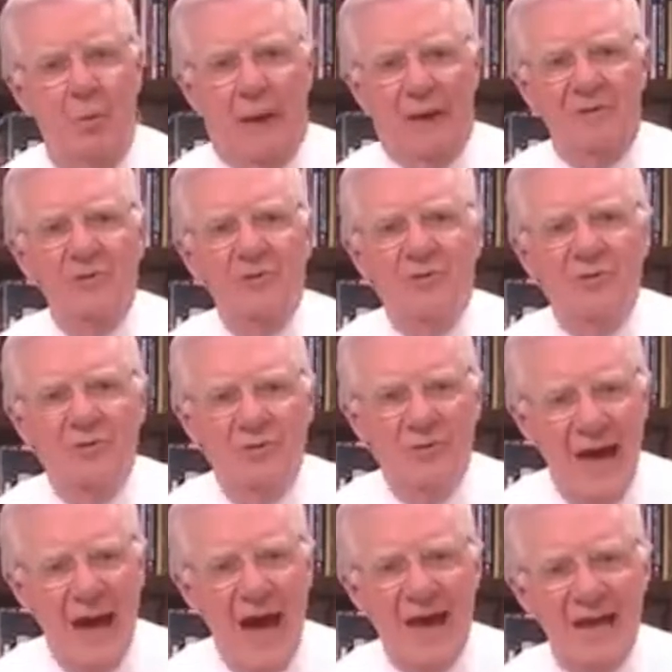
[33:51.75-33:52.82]
When you do
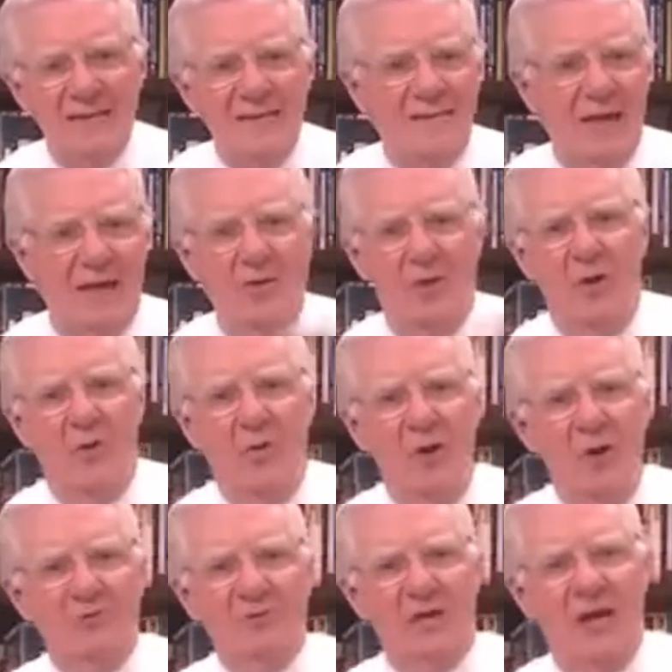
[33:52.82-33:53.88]
that, then the whole
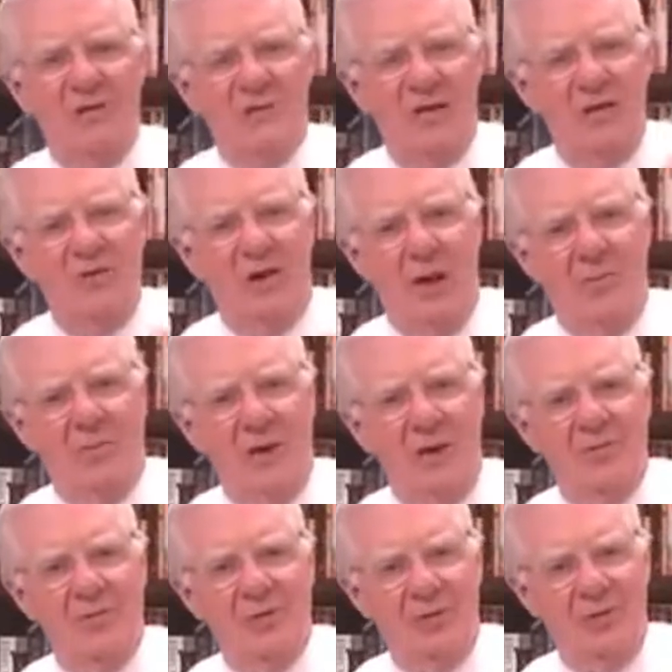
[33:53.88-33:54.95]
world changes. Then you're
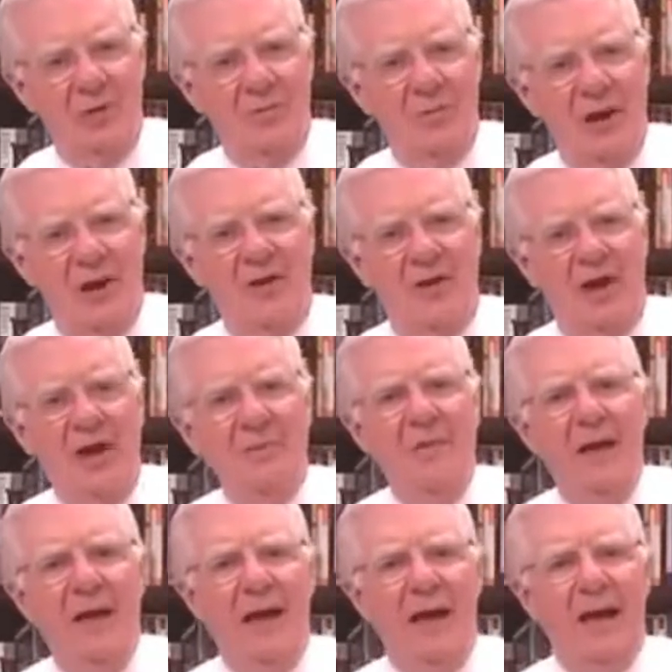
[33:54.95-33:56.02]
operating with a new
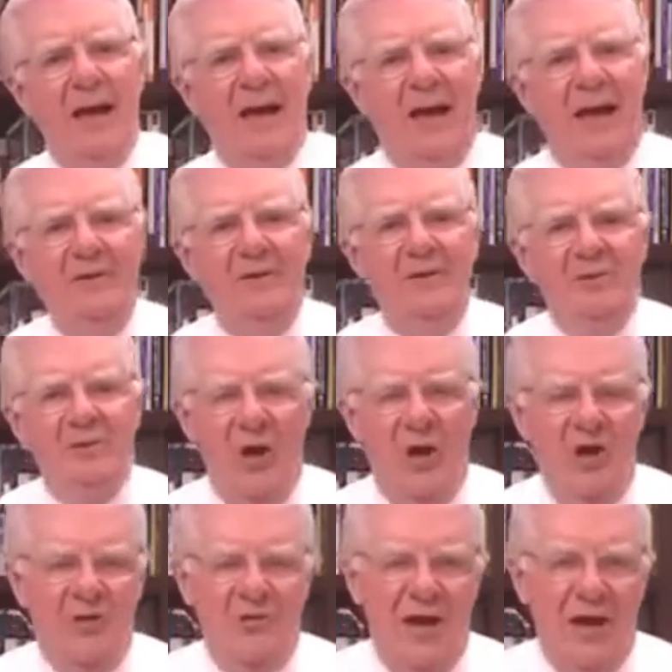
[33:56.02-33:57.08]
paradigm, and you
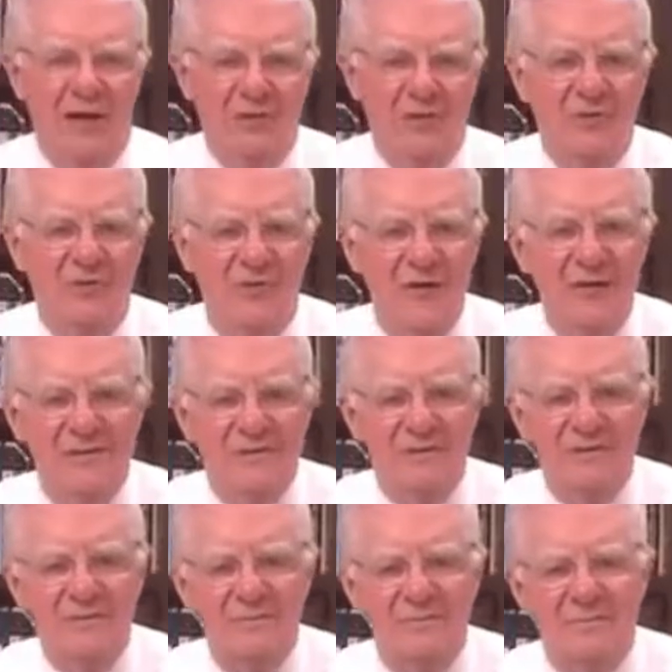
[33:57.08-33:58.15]
start to attract new
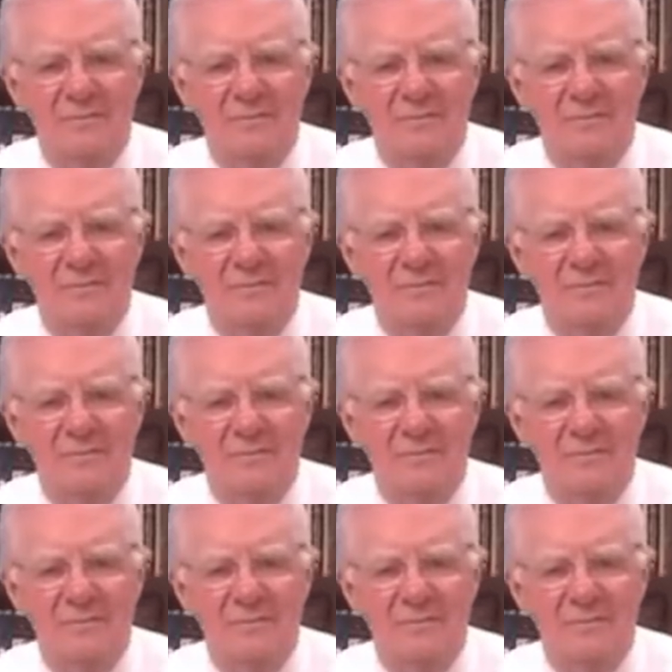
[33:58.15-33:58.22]
things.